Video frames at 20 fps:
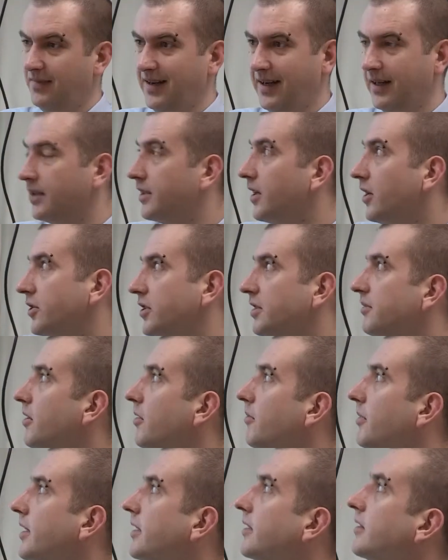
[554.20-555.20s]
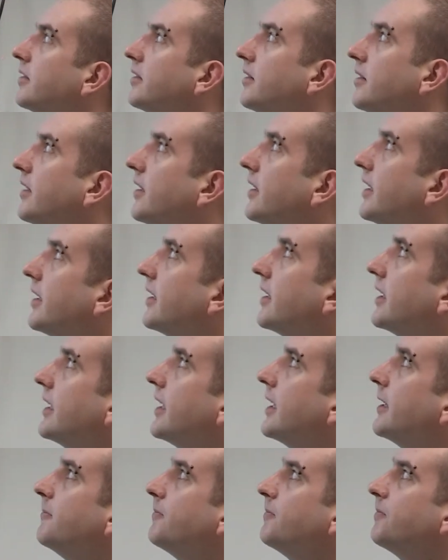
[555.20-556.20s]
It'll cost you more money at the end of the
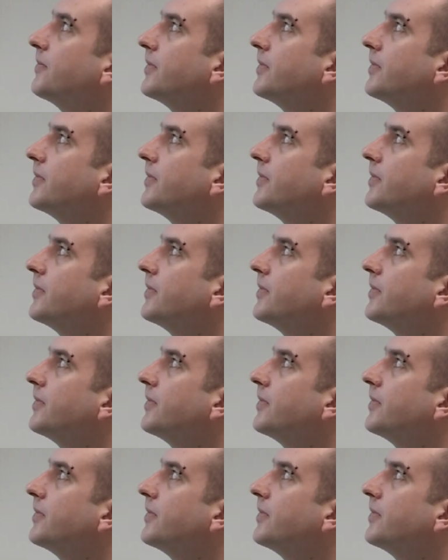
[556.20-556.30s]
day.